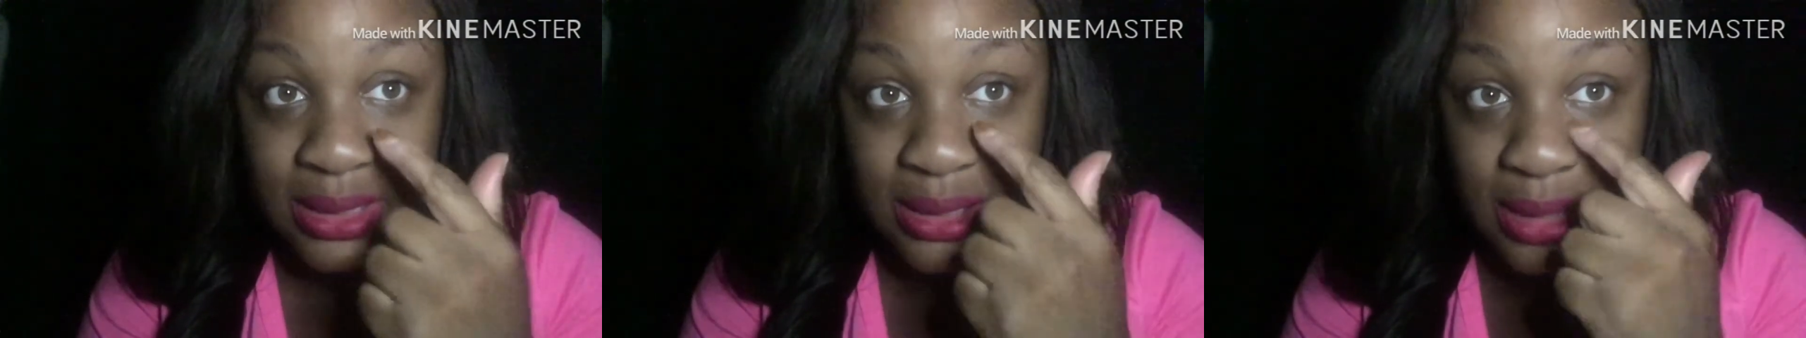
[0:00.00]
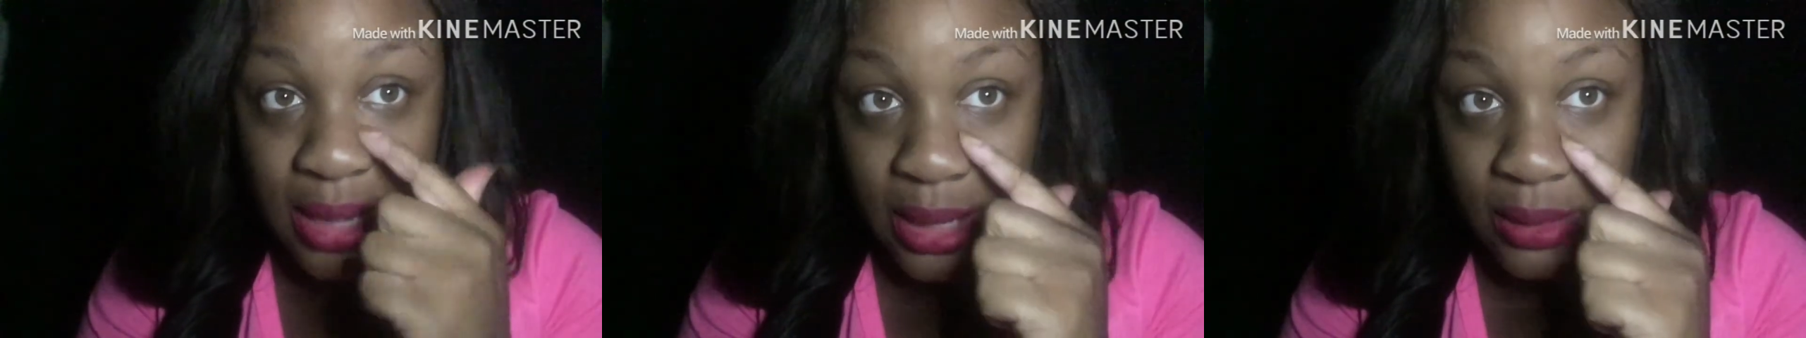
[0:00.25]

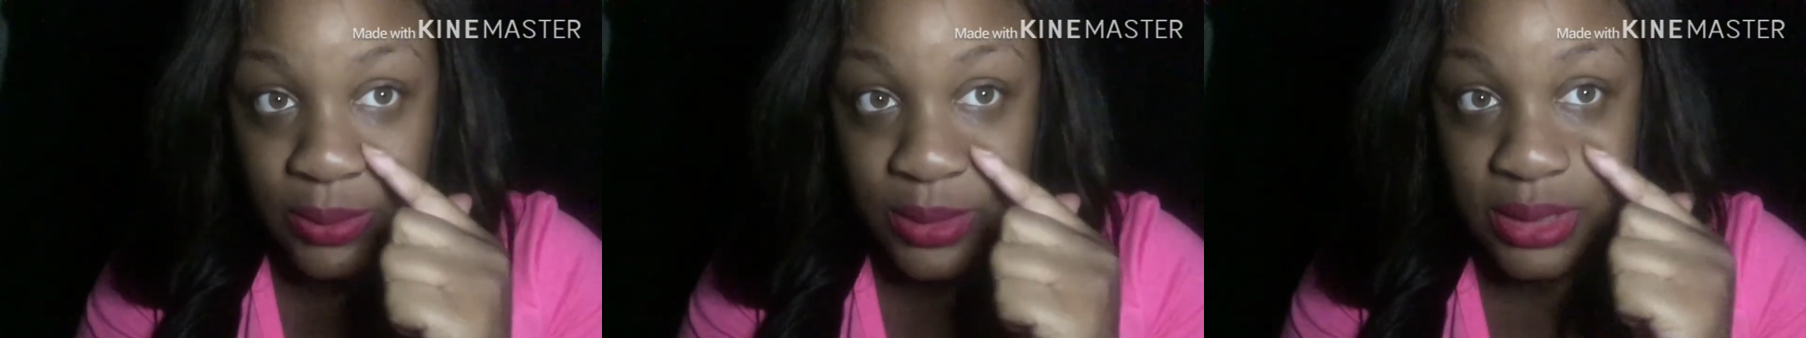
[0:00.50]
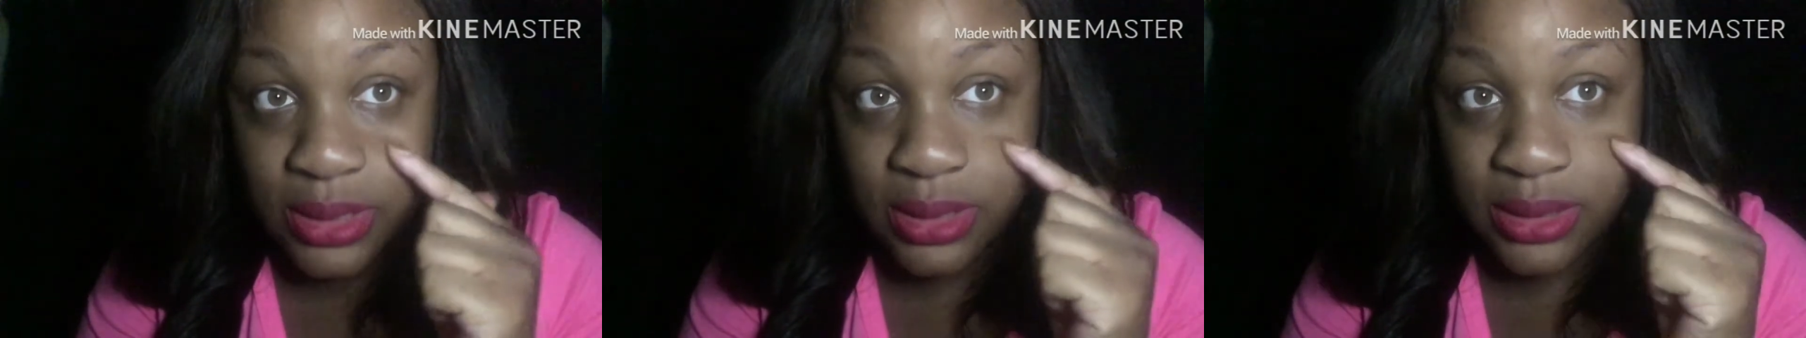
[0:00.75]
This line
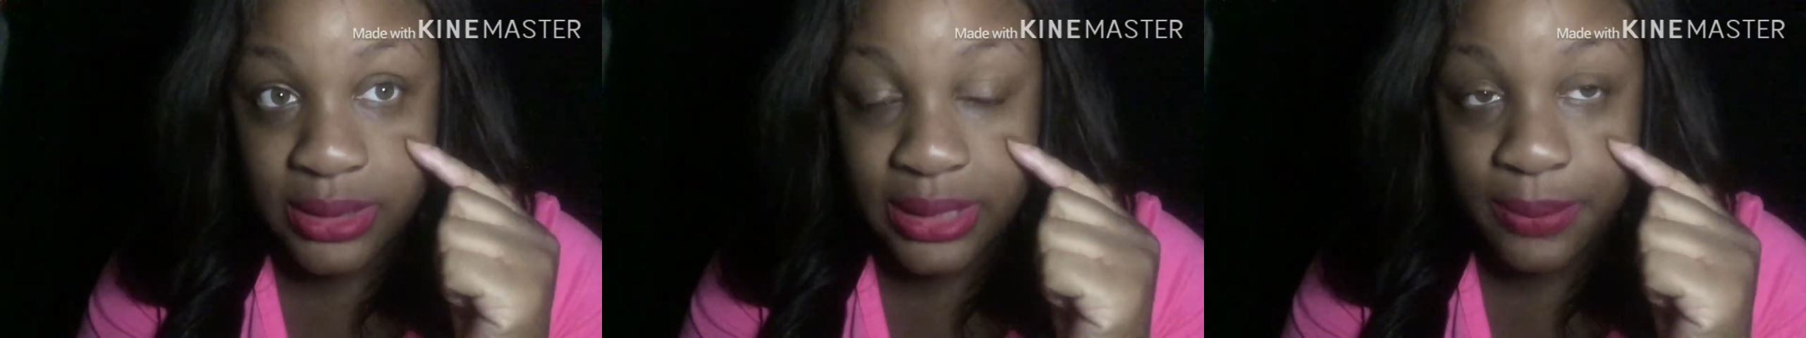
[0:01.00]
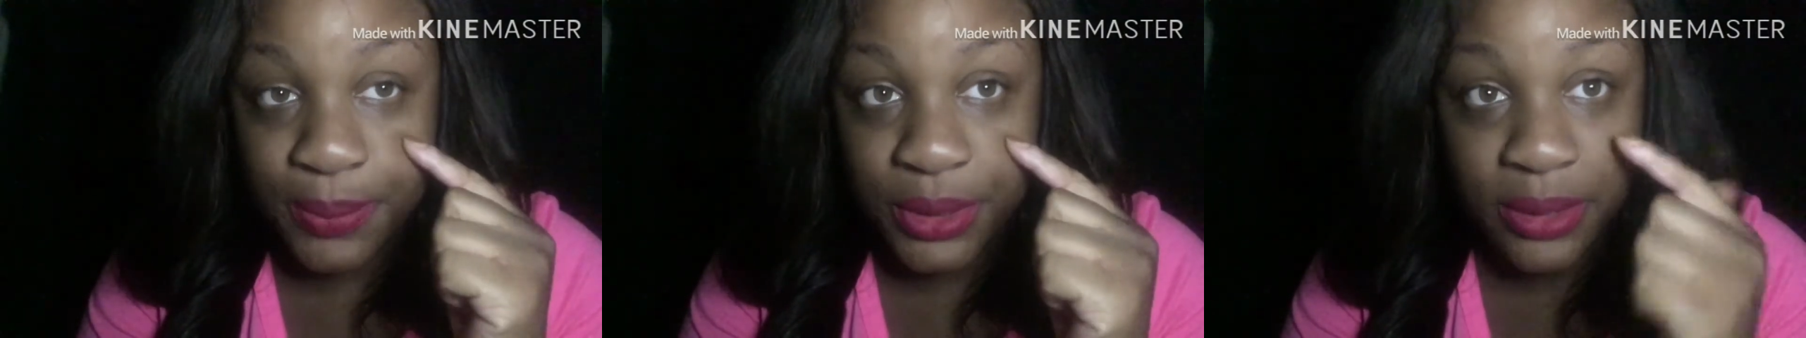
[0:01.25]
was
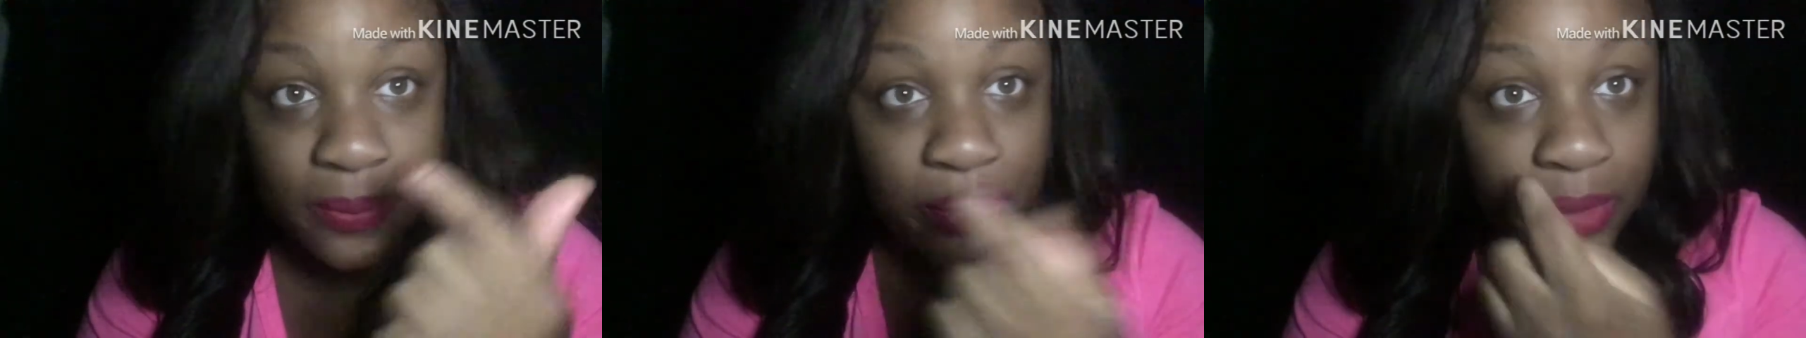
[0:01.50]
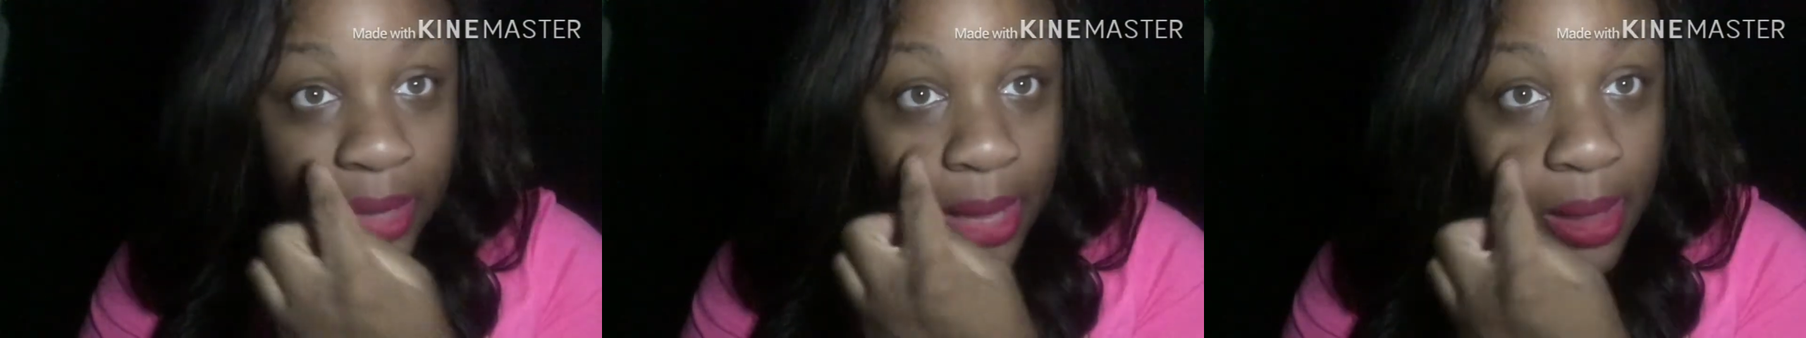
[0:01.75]
deeper,
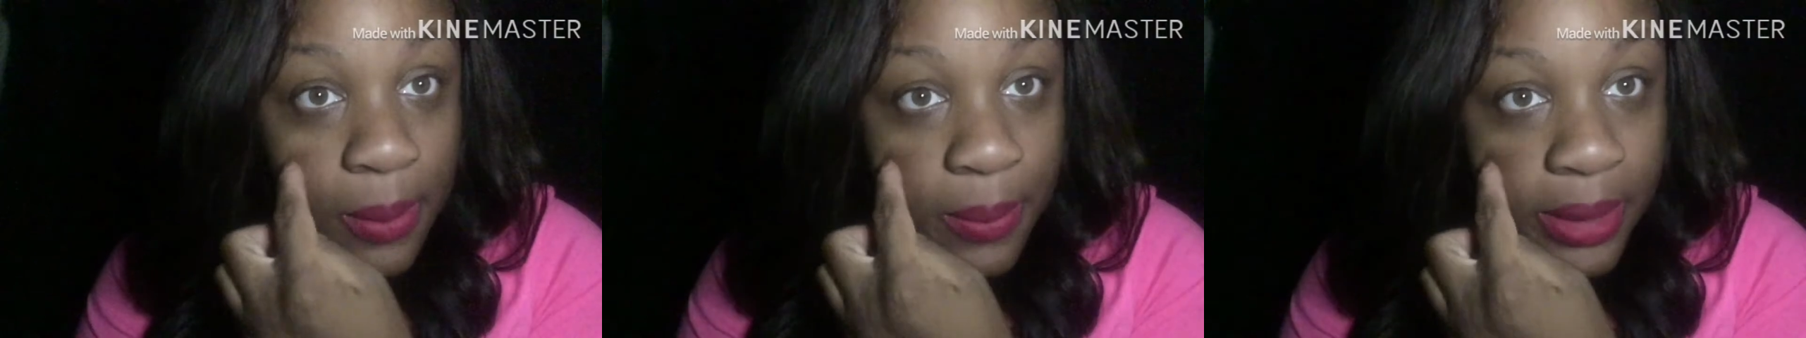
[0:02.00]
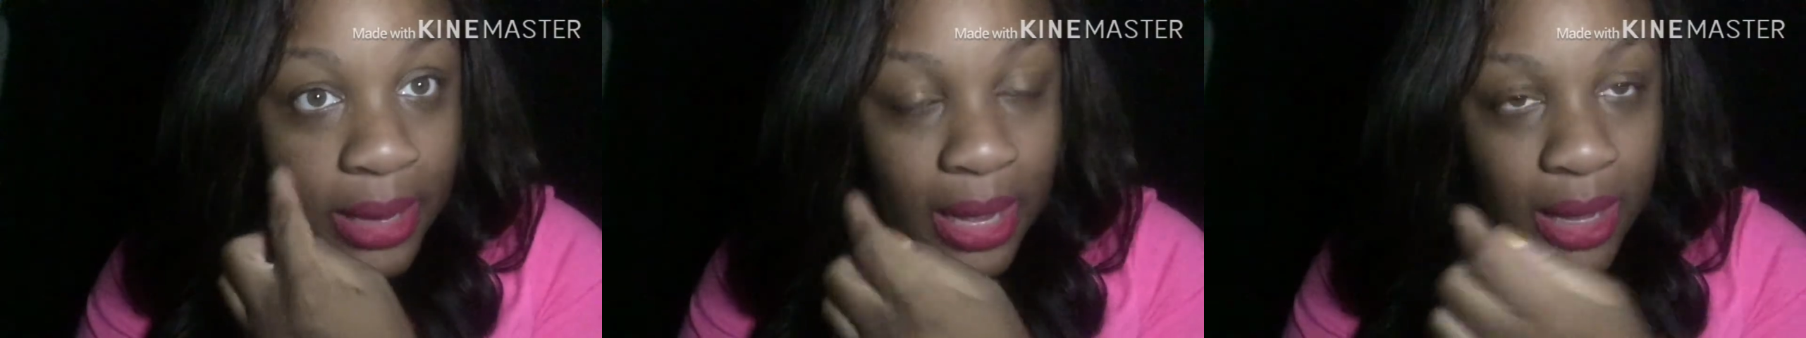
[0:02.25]

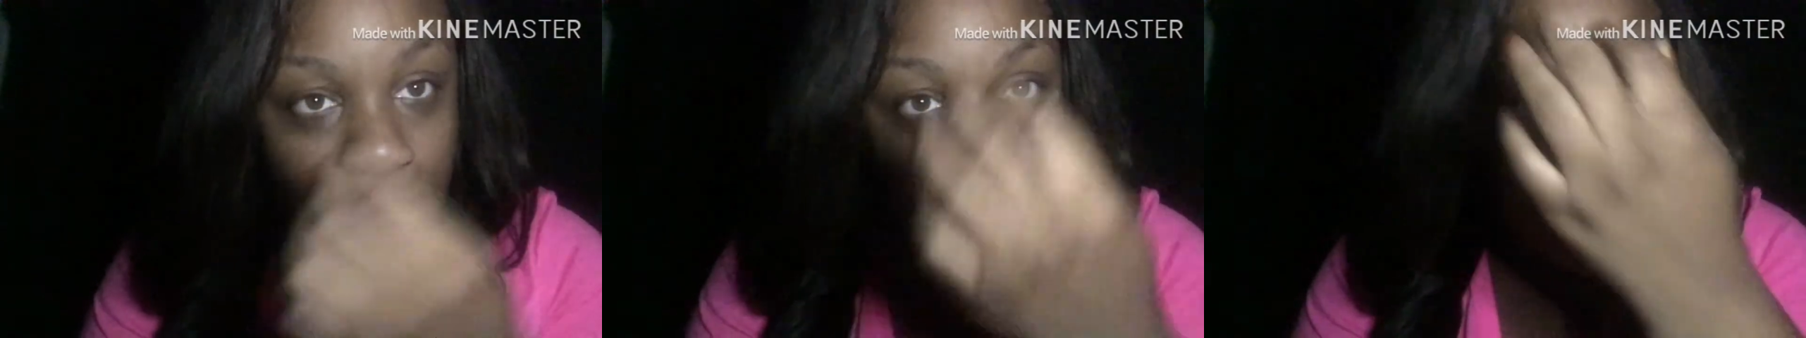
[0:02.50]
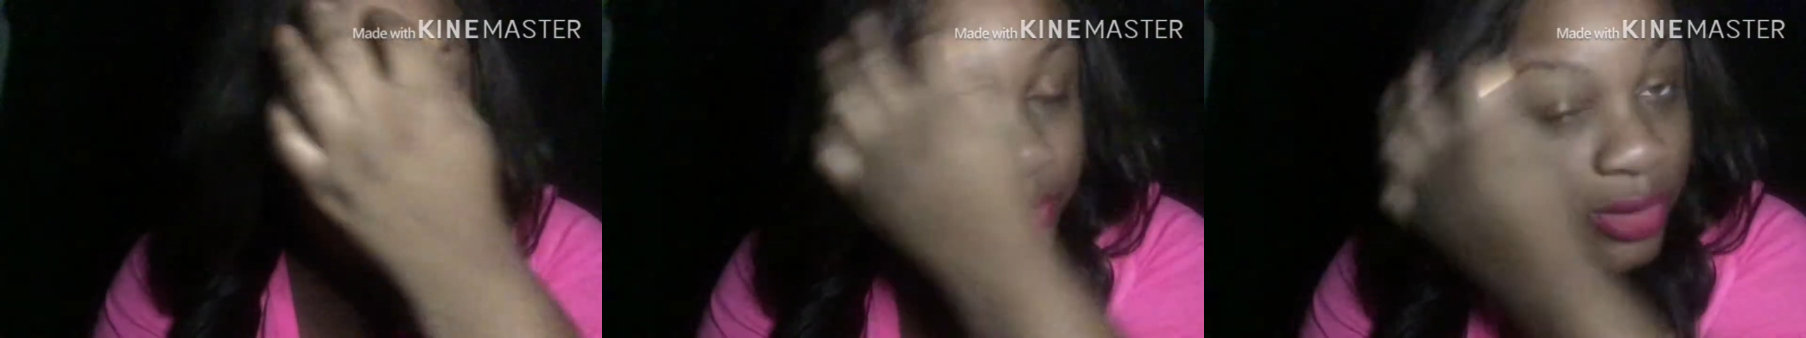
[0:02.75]
but
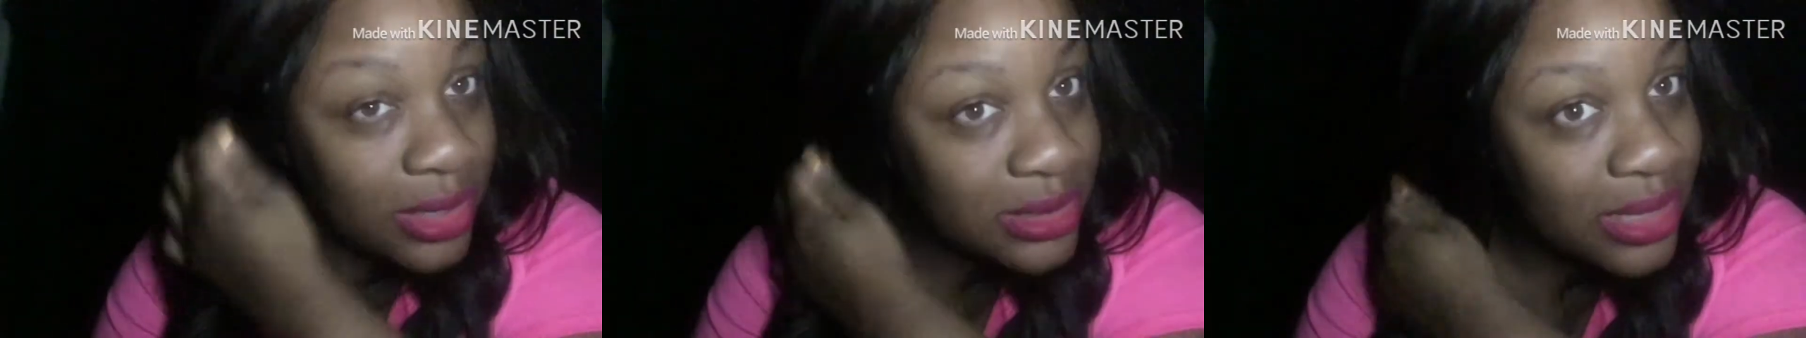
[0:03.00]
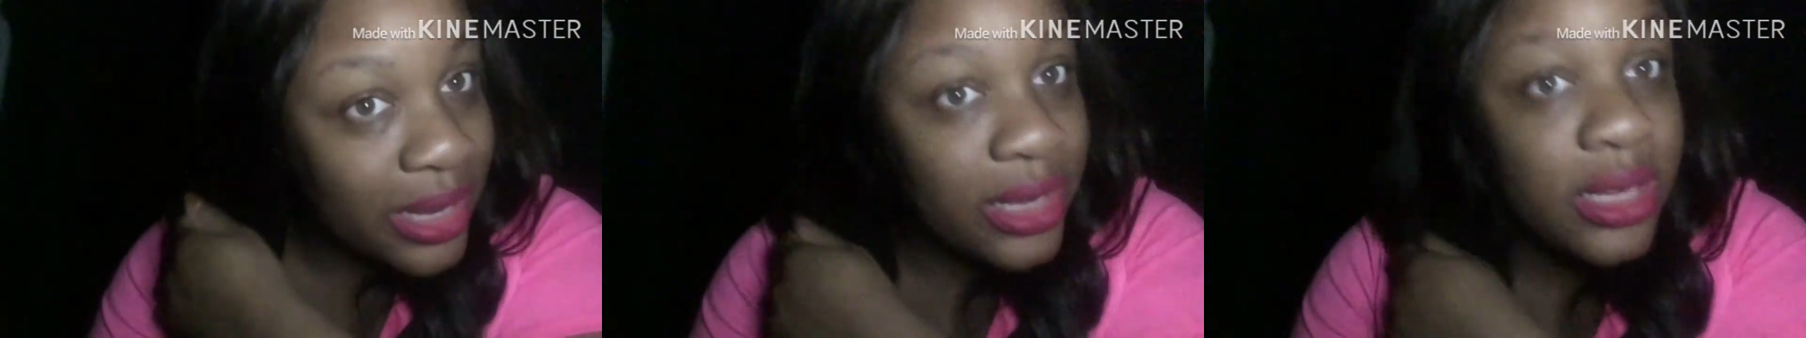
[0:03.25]
as far
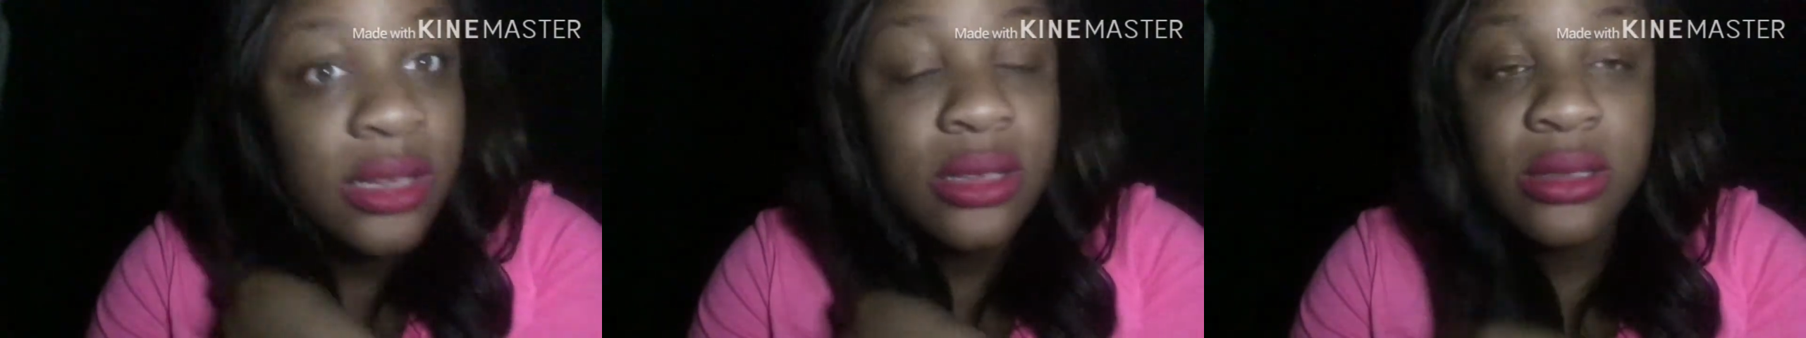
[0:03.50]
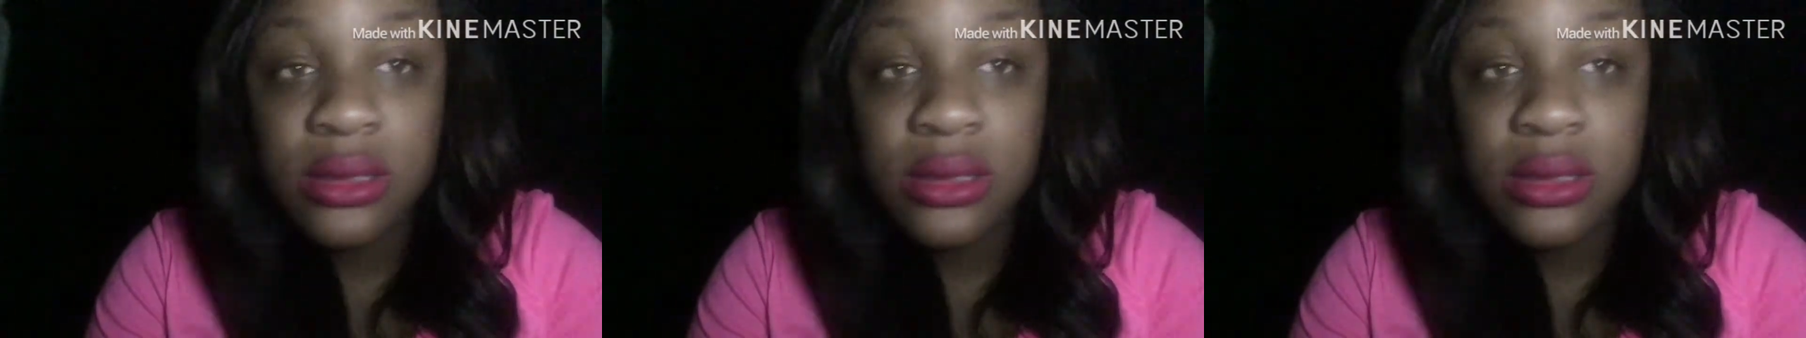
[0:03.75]
as like